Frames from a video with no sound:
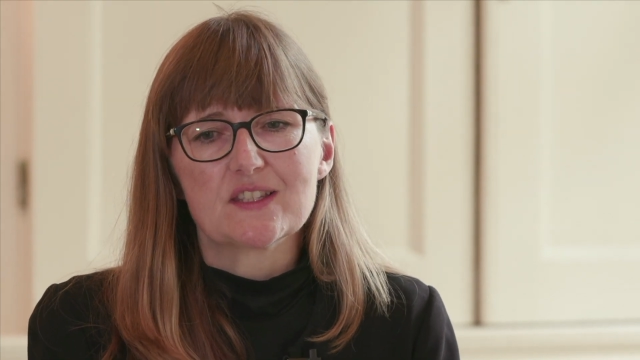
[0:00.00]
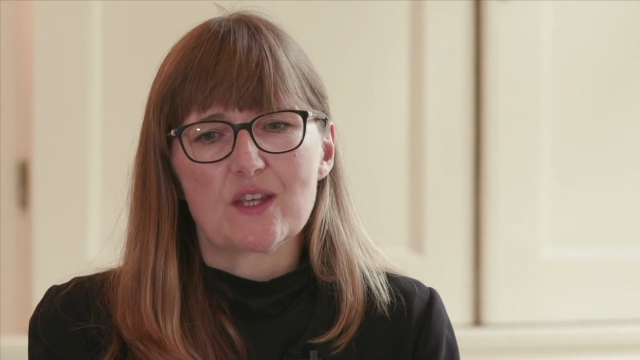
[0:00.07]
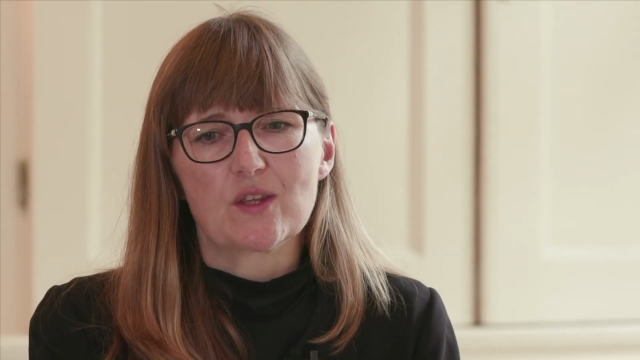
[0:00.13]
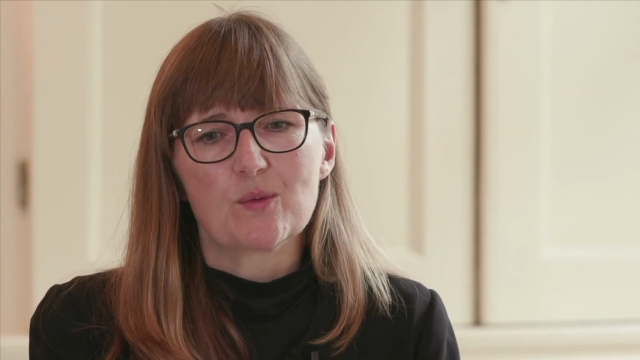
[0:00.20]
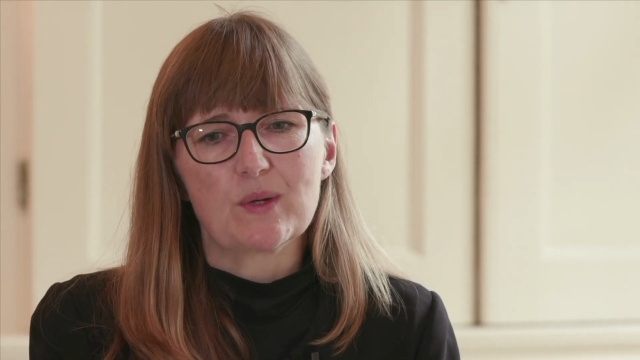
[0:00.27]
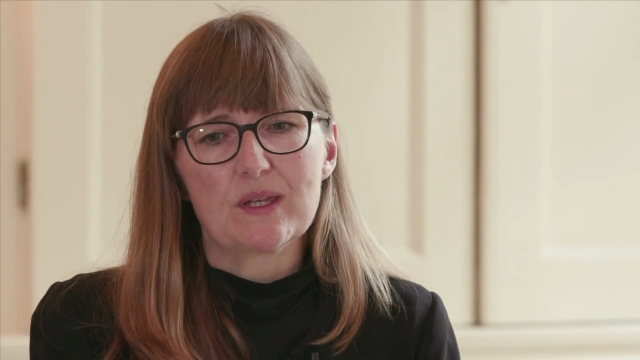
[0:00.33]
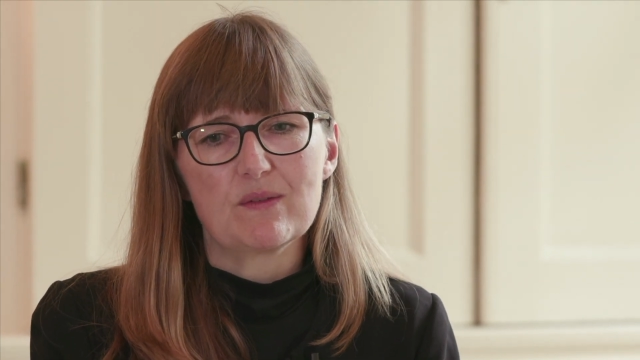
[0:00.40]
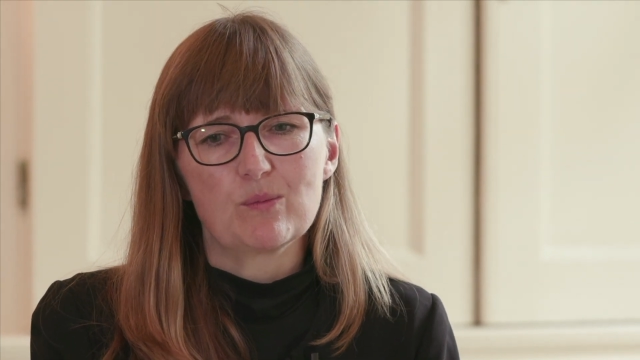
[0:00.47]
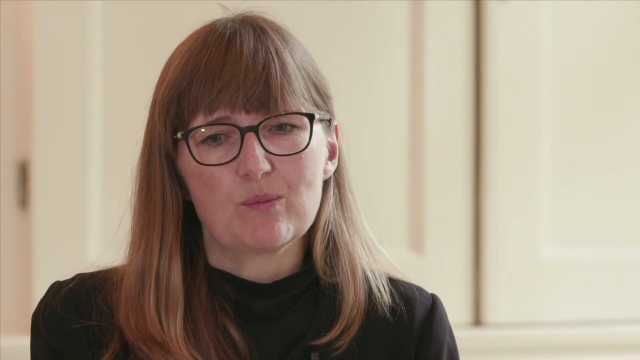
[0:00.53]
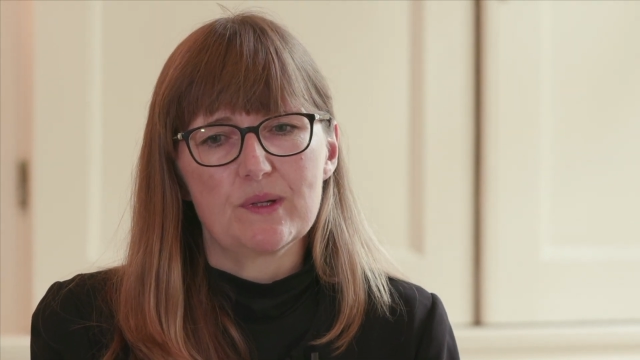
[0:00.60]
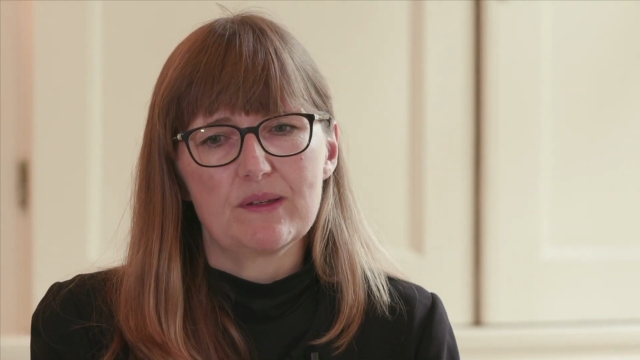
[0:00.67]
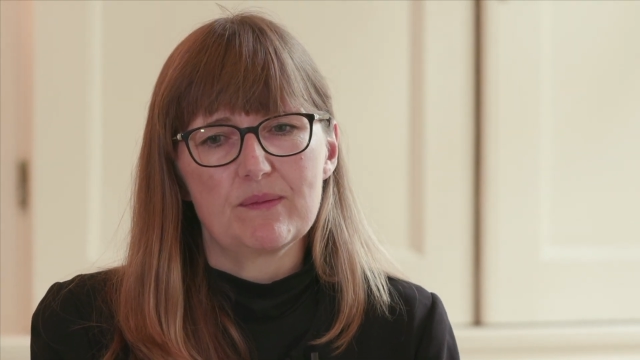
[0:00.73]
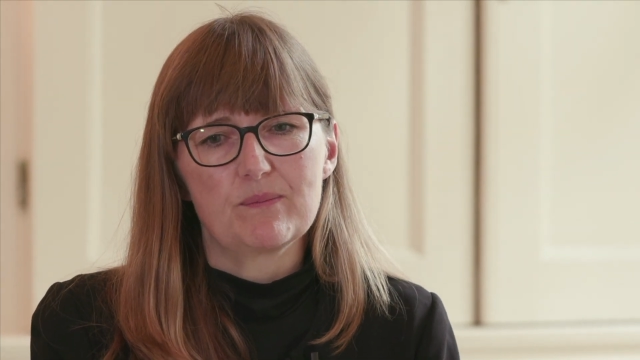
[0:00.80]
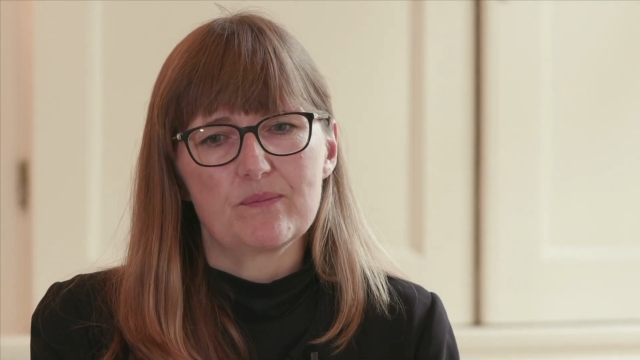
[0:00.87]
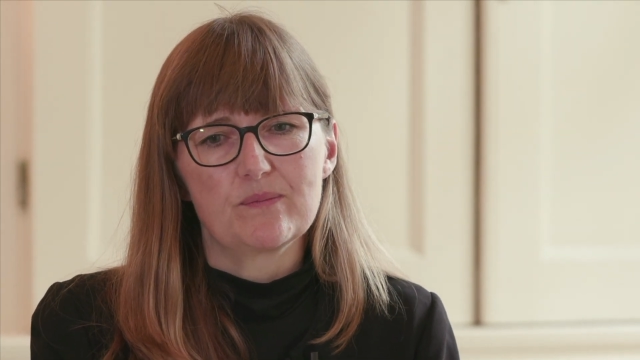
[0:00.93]
so that
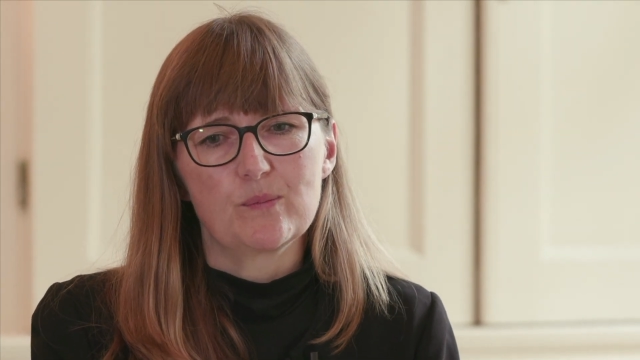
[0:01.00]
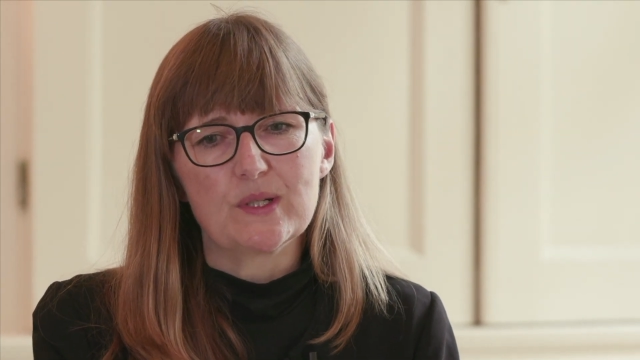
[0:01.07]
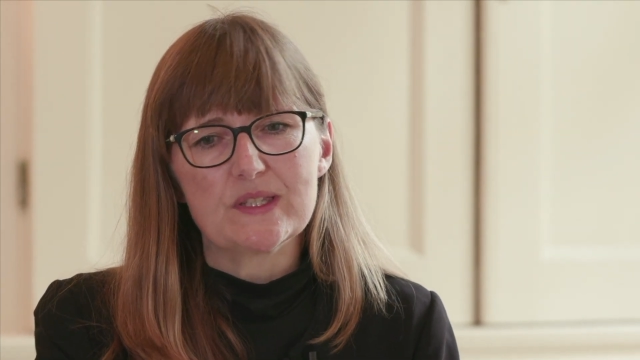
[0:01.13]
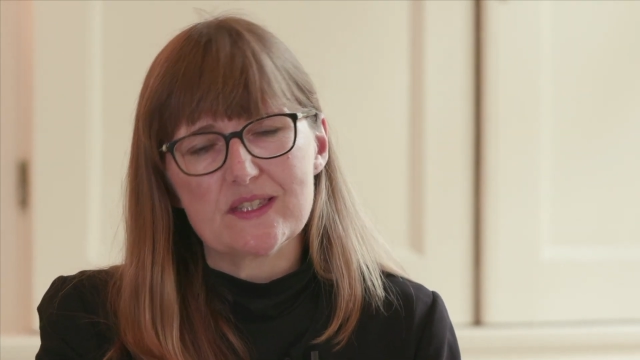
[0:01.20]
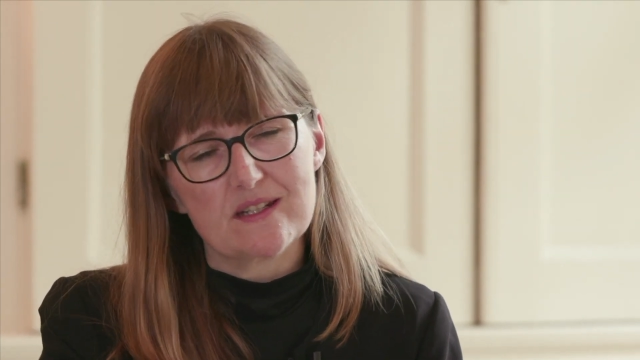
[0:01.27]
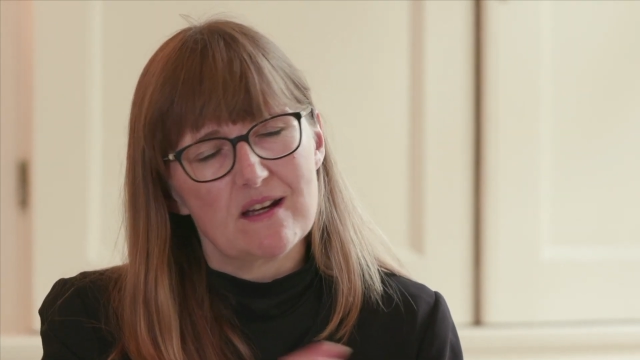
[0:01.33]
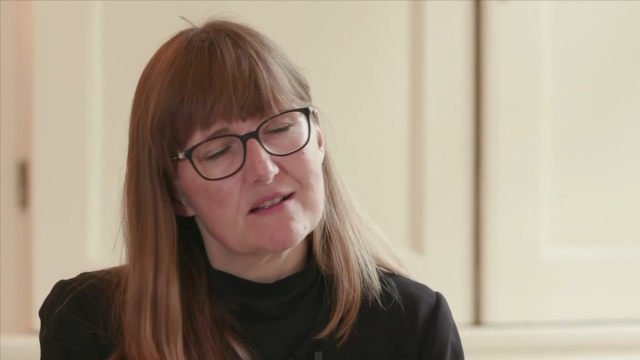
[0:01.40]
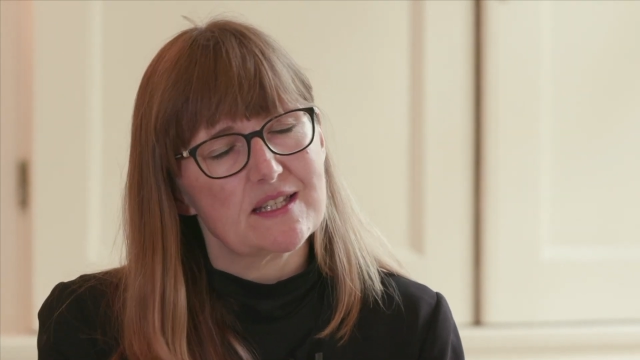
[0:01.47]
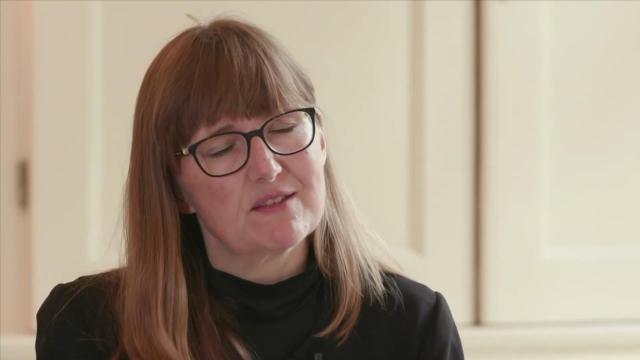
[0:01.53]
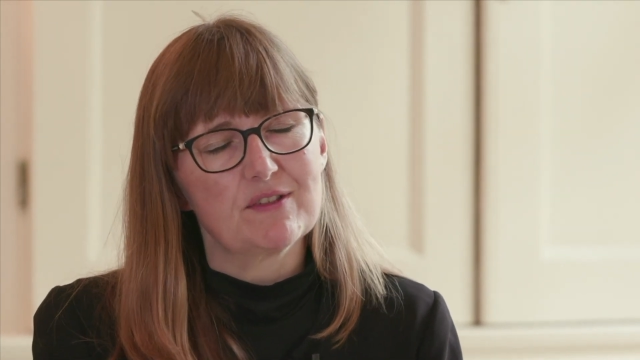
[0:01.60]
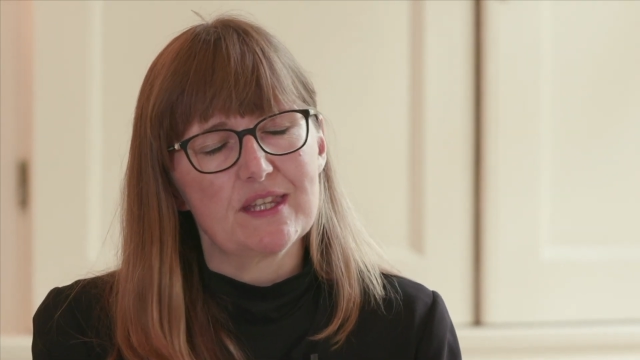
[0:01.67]
we start